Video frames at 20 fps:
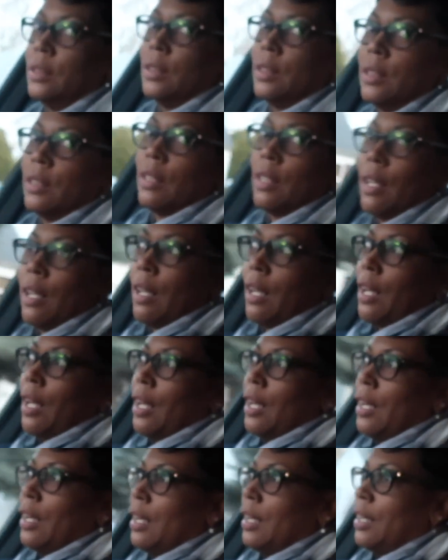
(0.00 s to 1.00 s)
fun doing
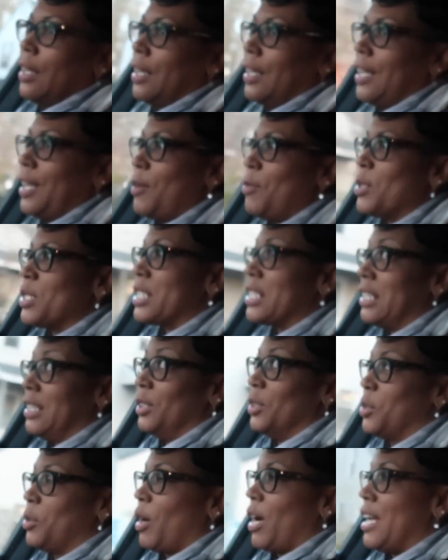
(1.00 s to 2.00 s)
it though. It was a
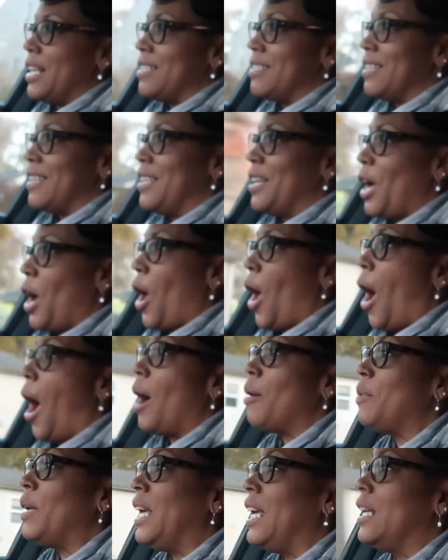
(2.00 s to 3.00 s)
little crazy.
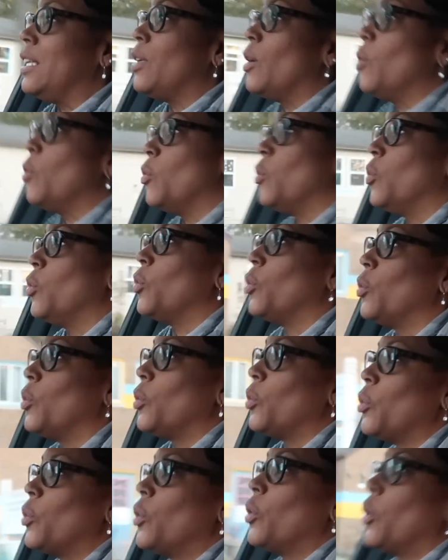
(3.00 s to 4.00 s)
Yeah, I you mean, have. Look,
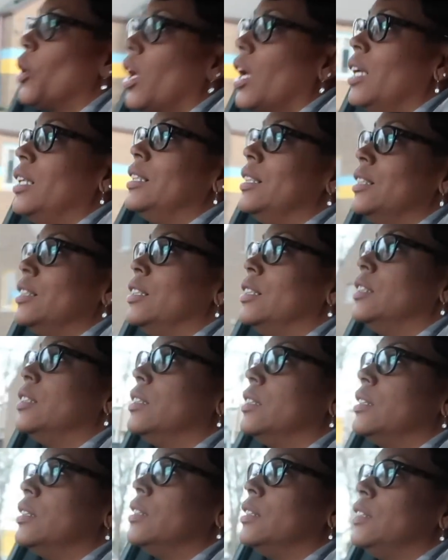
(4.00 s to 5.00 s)
you have fun doing. I
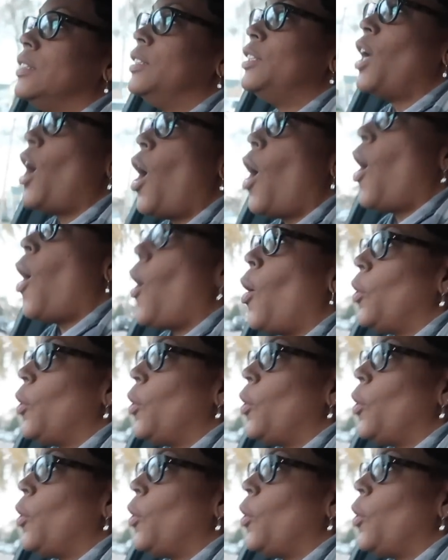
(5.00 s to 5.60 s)
can see it in no, your